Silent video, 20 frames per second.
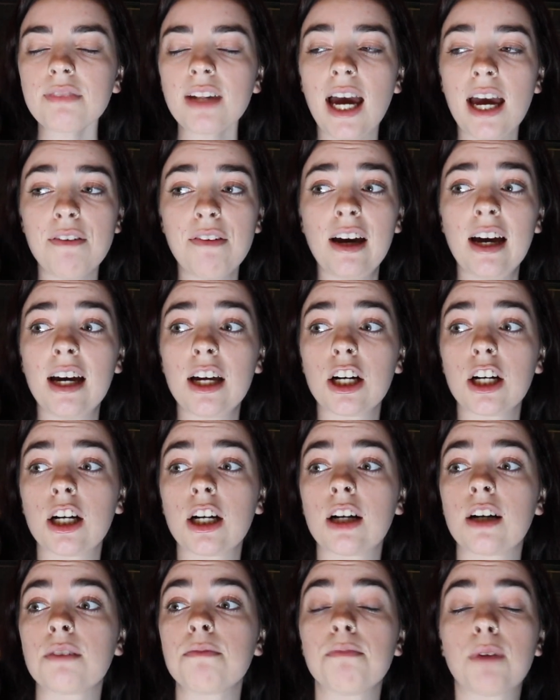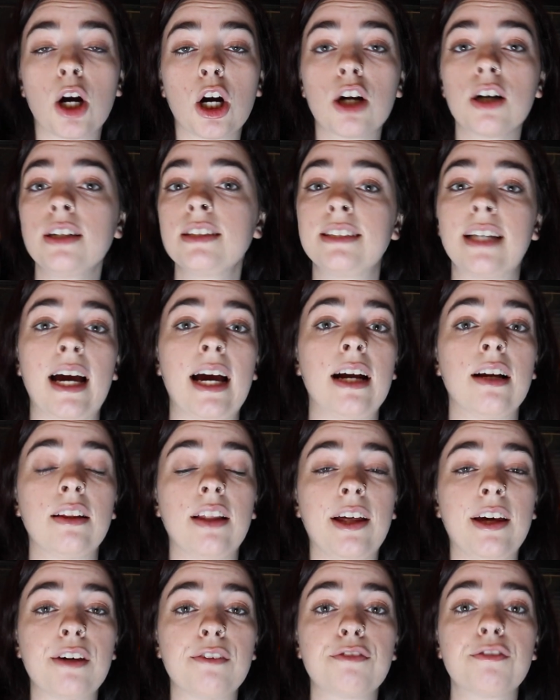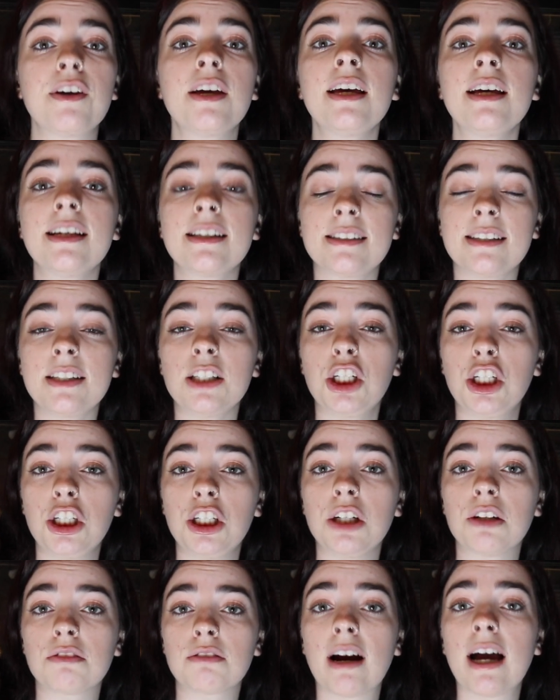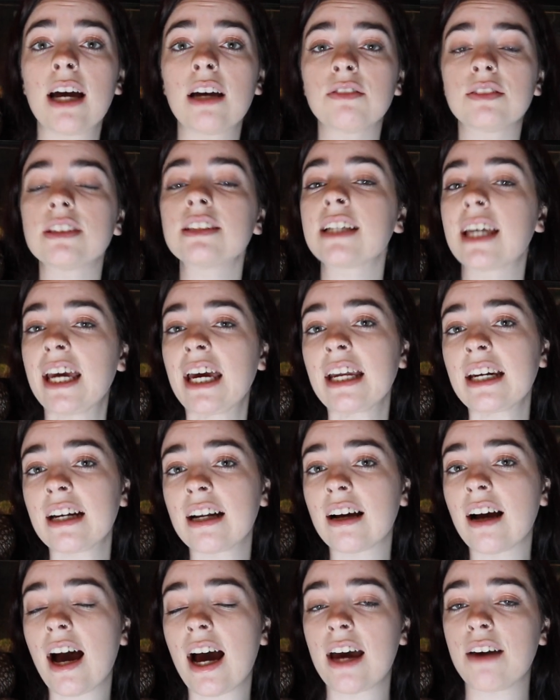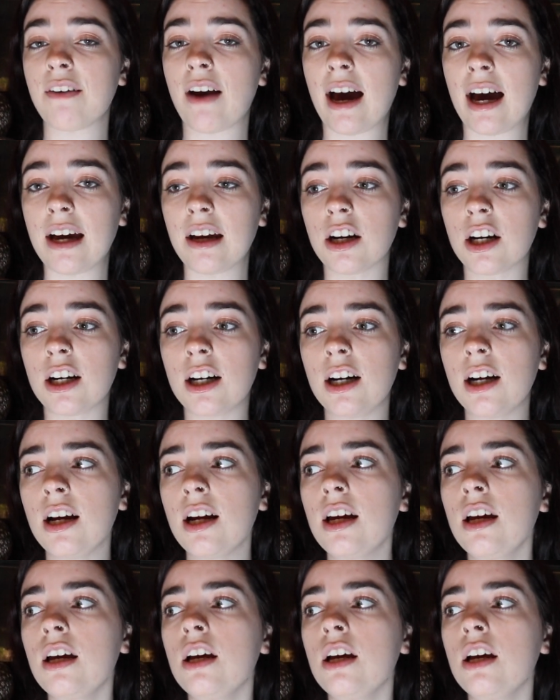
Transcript: I've had her entire life. Since she arrived in Canada, I've had her.